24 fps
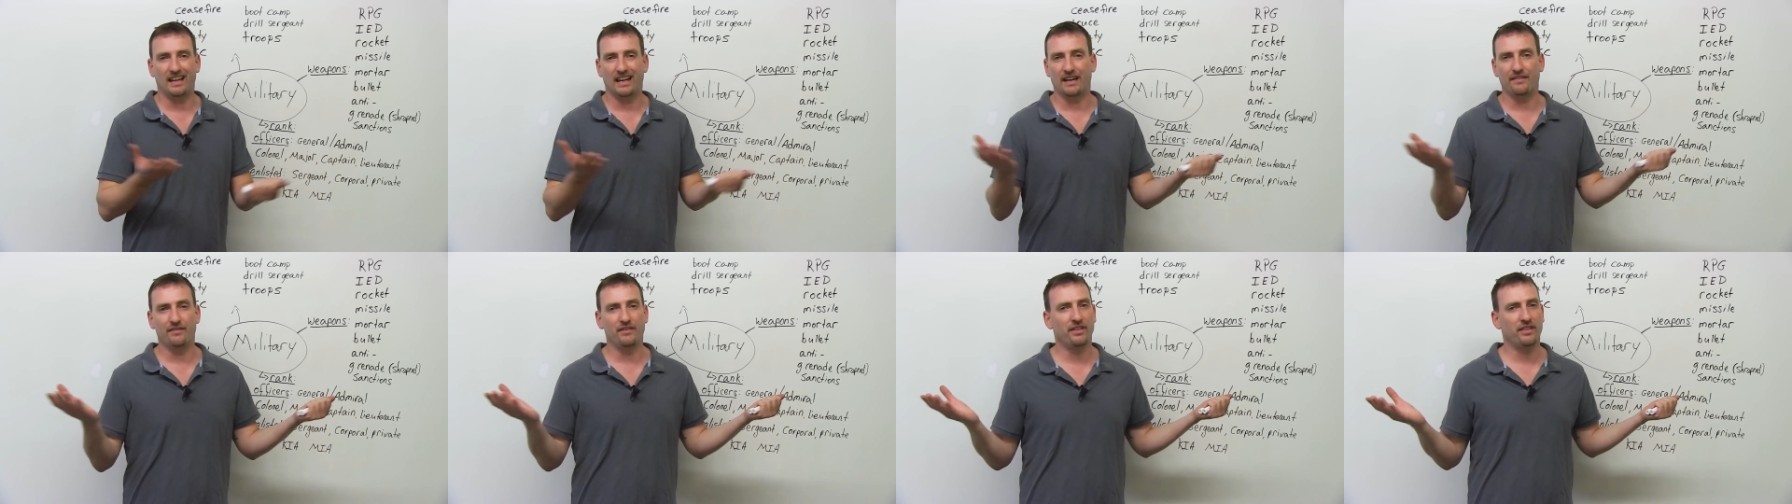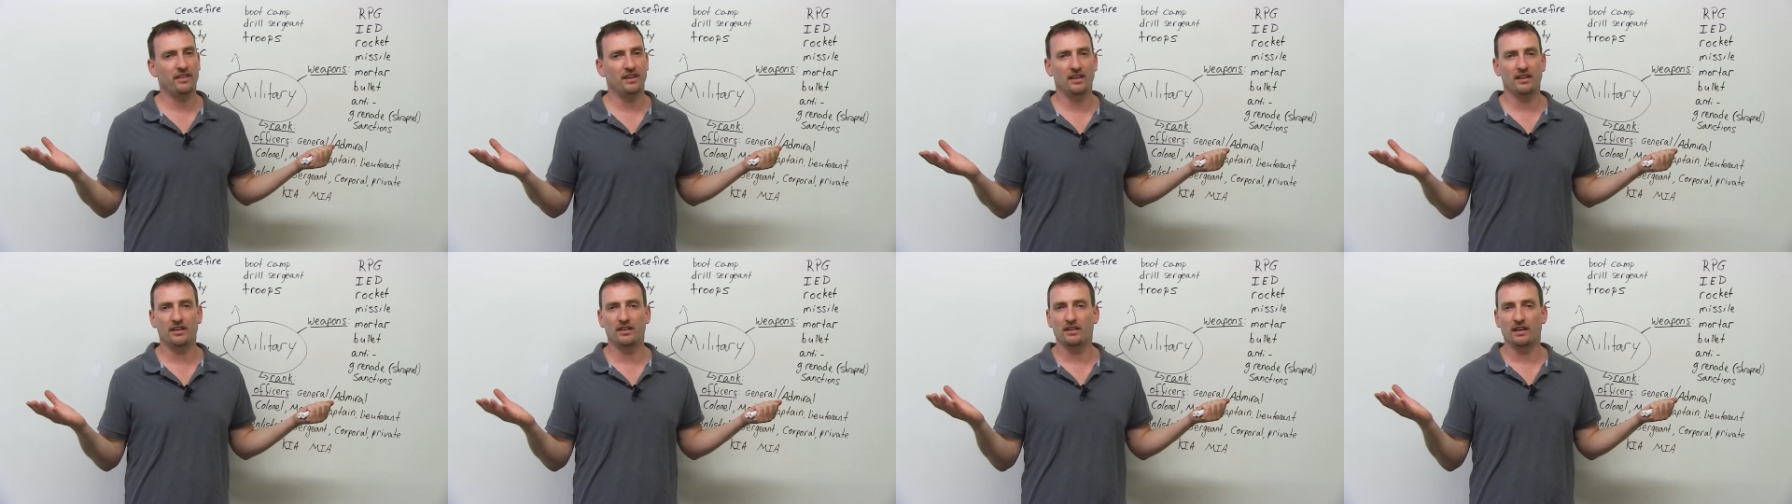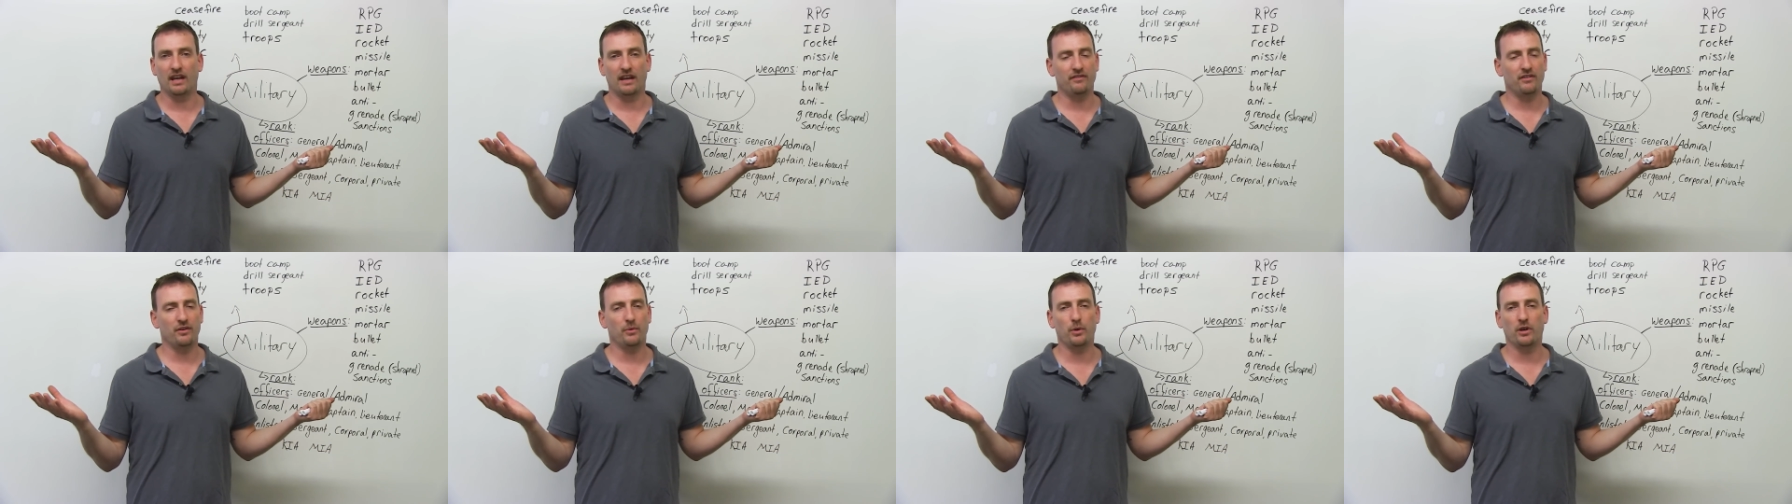everything,
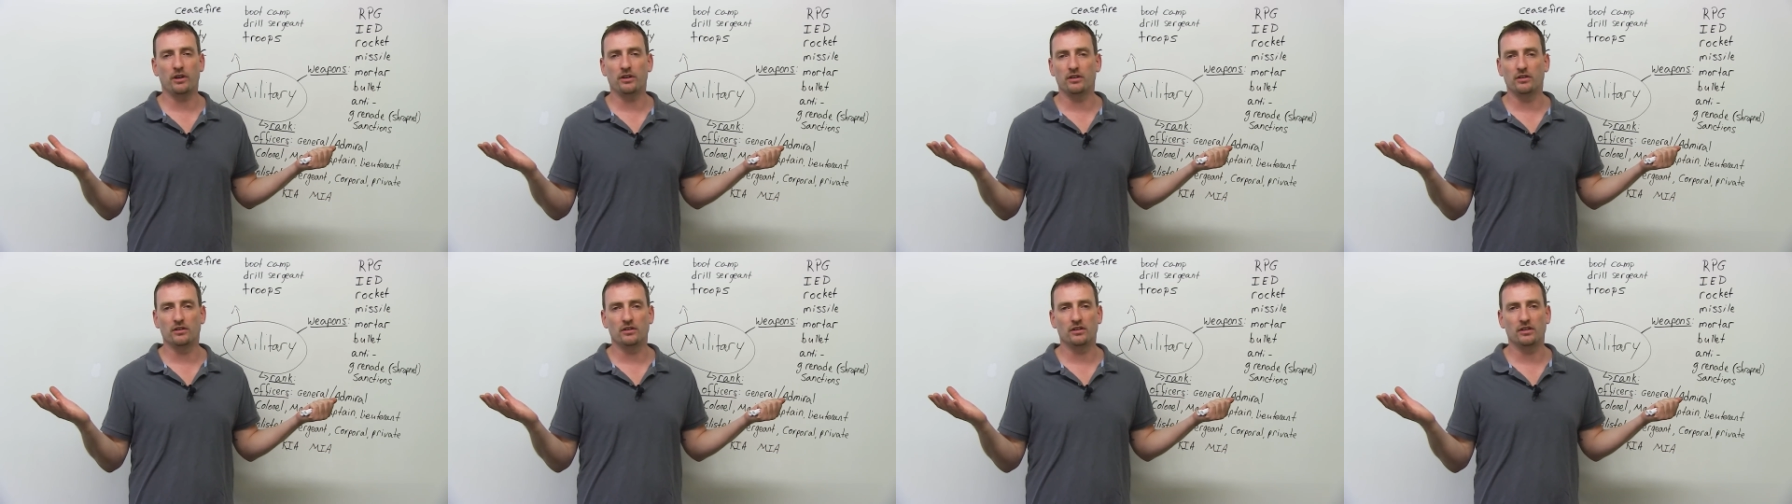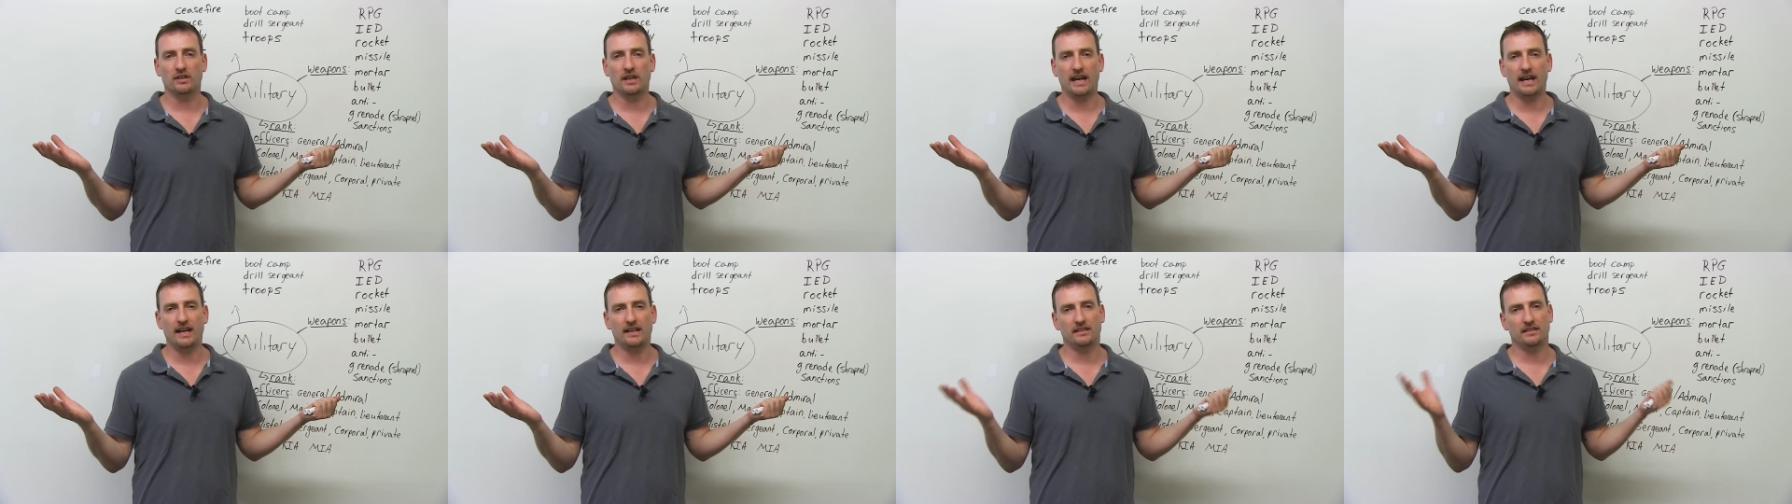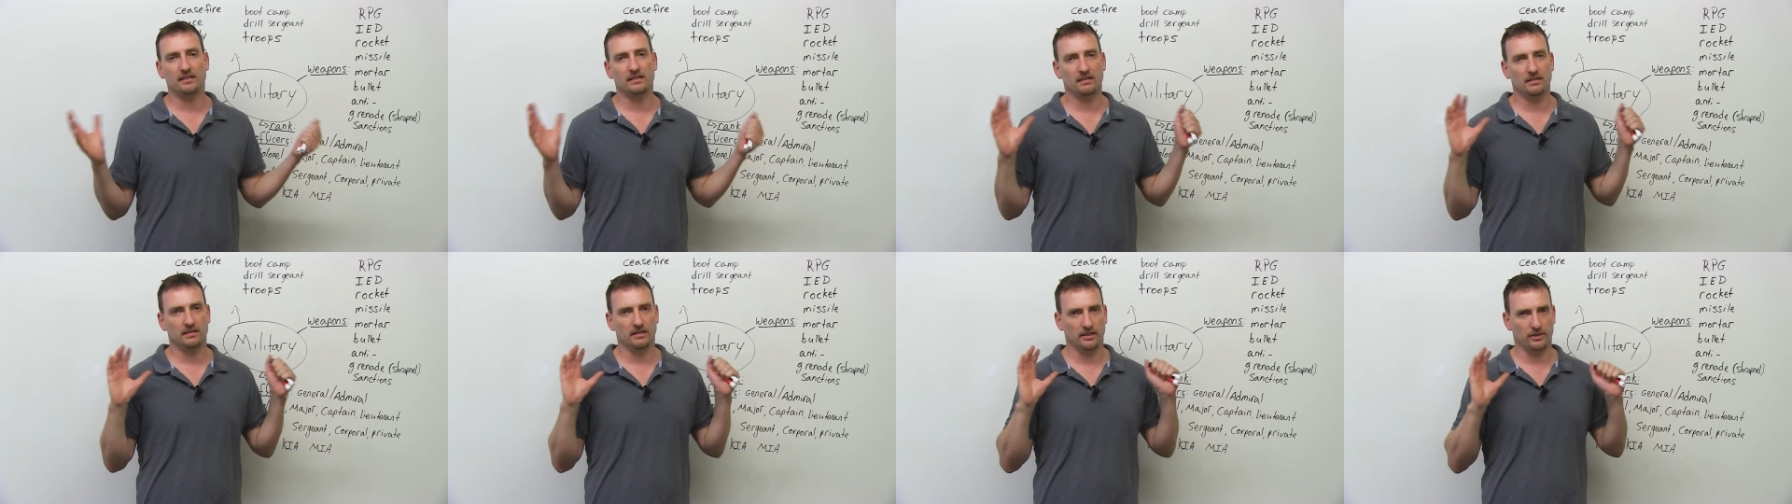everywhere you look at,
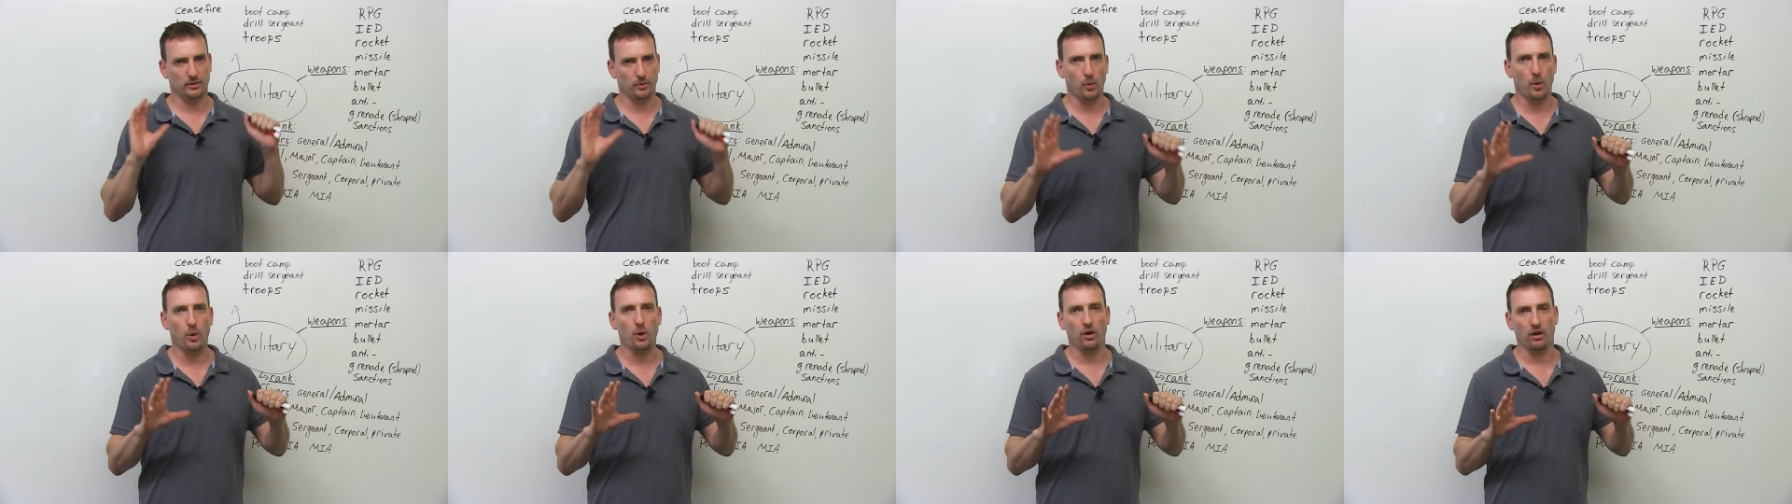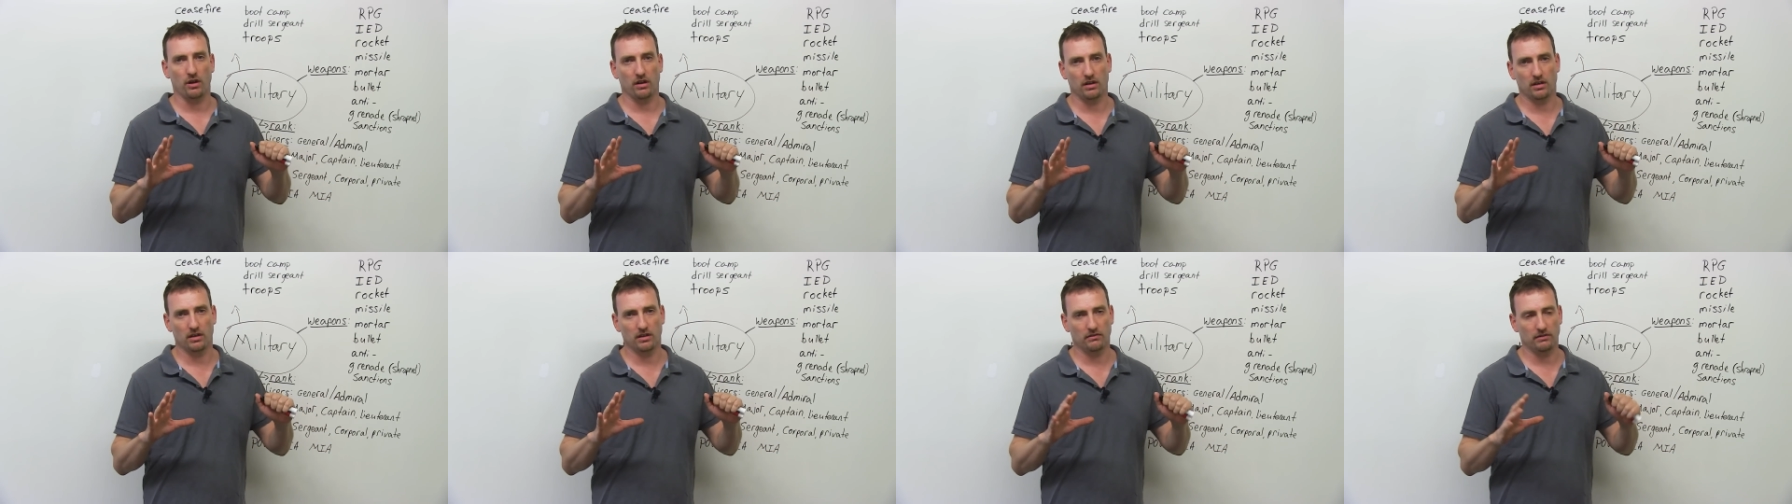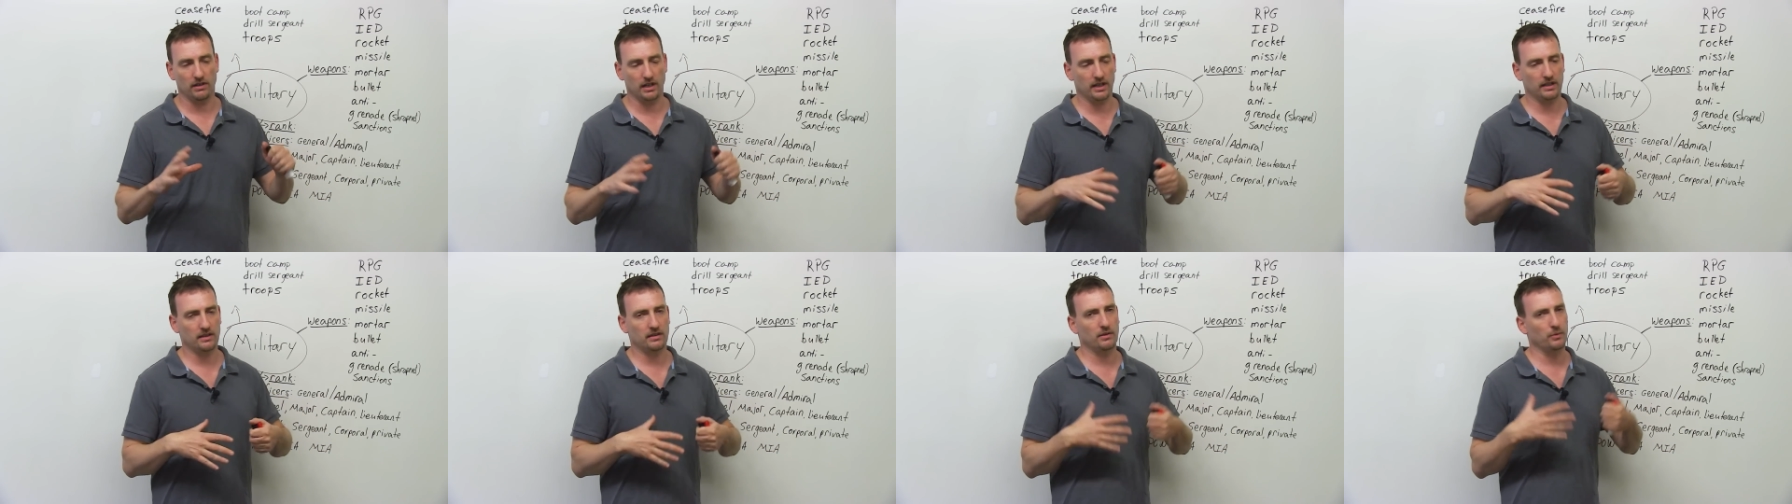it's war,
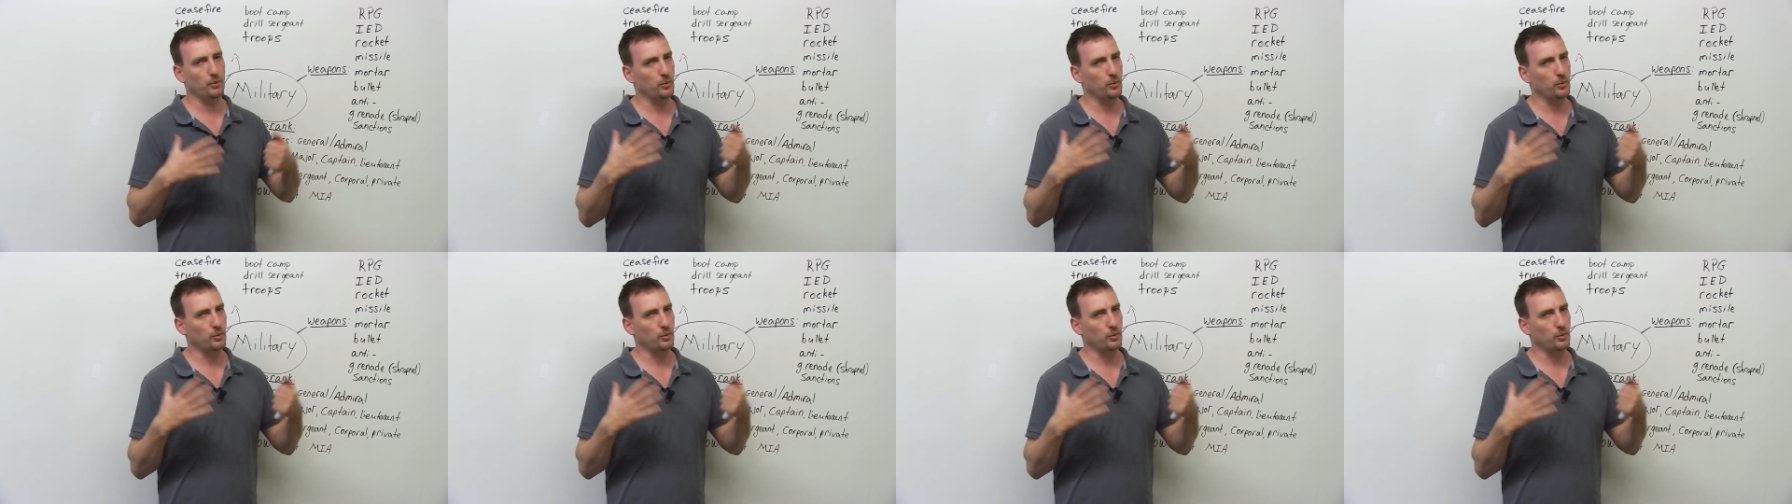right?